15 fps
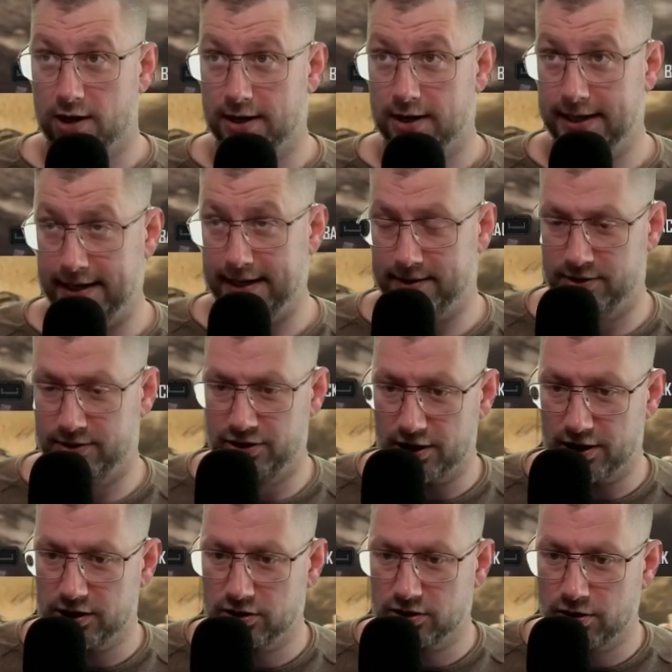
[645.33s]
it
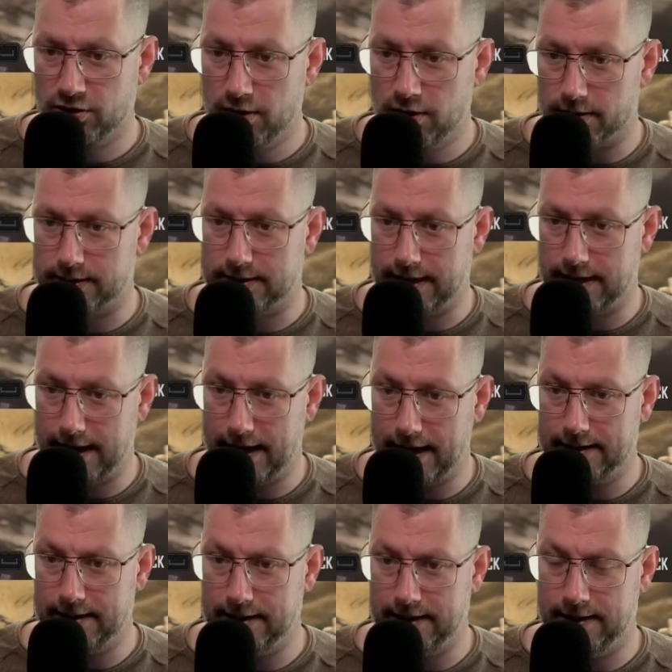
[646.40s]
doesn't cost
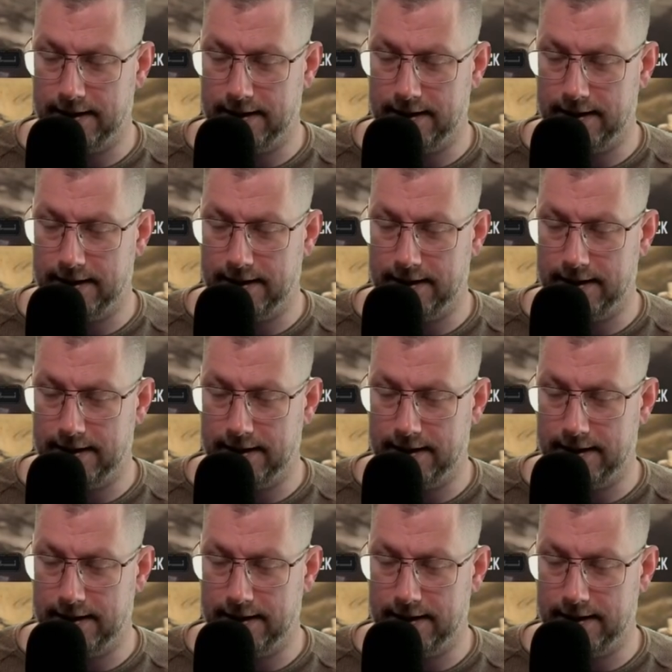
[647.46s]
any